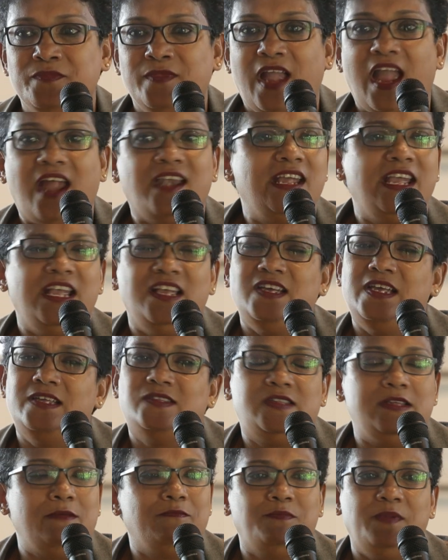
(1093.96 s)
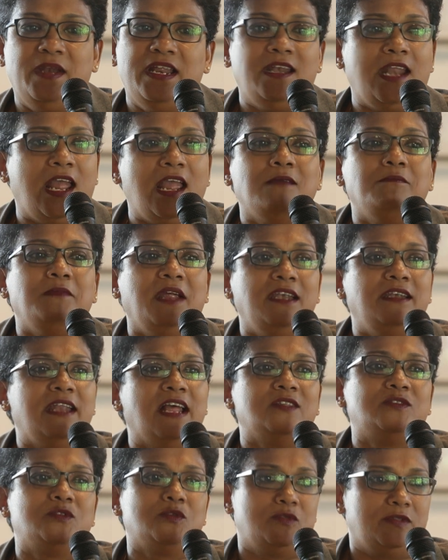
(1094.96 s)
and he simply named it
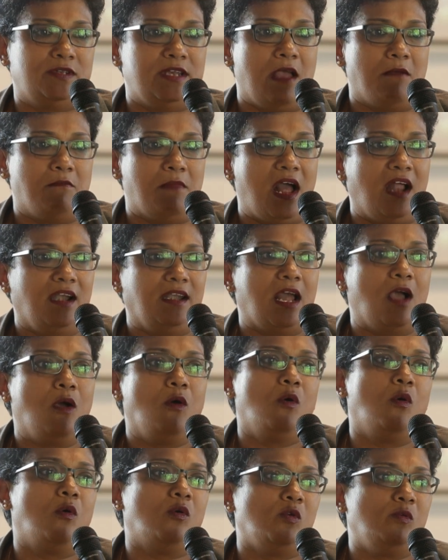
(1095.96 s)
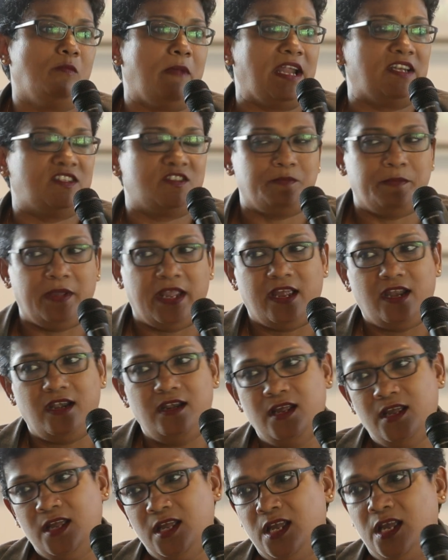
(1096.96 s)
as Usnea barbata or old man's beard,
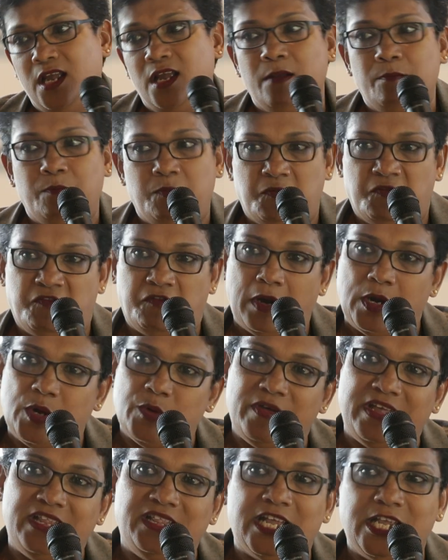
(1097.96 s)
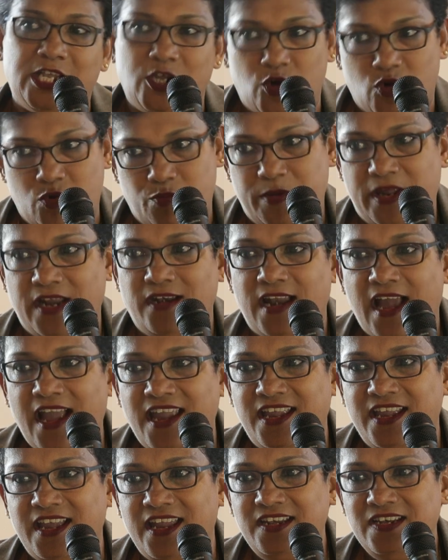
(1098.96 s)
following the European
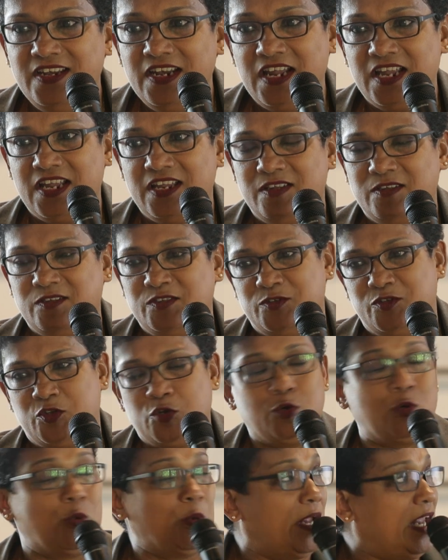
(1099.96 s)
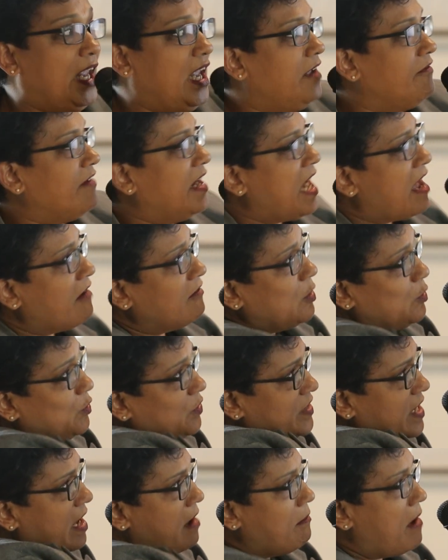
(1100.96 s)
lichen. So even our
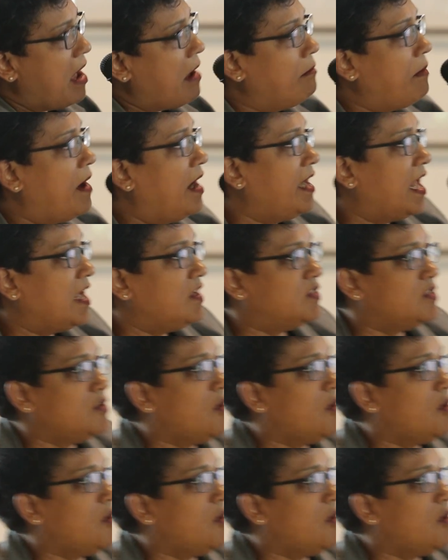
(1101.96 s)
Usnea barbata is